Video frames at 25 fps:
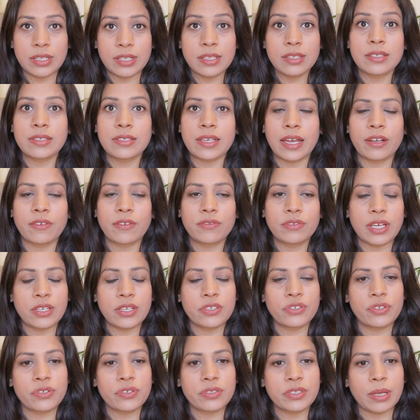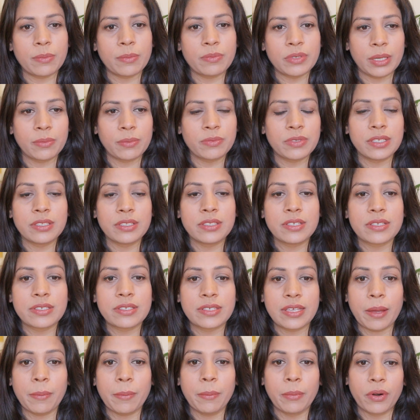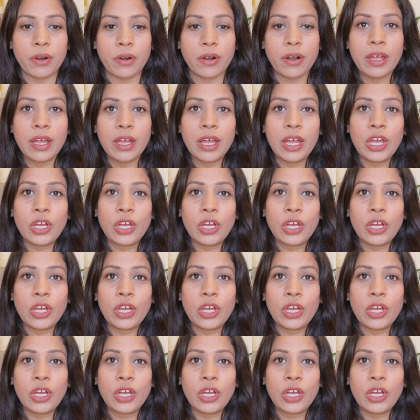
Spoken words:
in the sign of Sagittarius, sometimes in December,